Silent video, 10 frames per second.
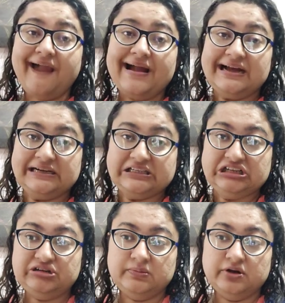and a
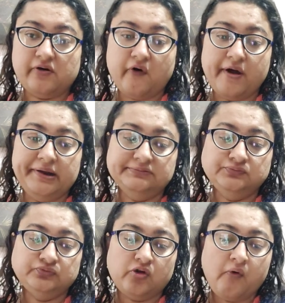little bit of oil.
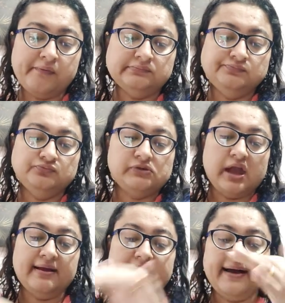
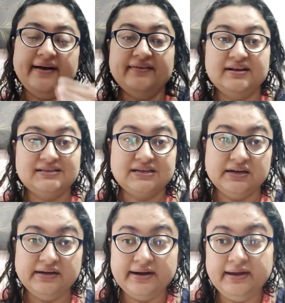And I have
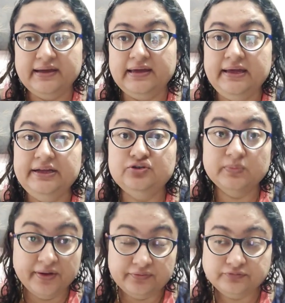started adding ghee to
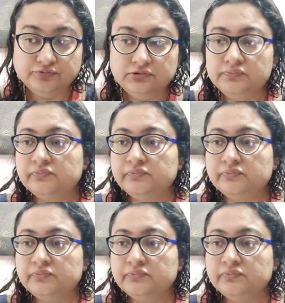my food,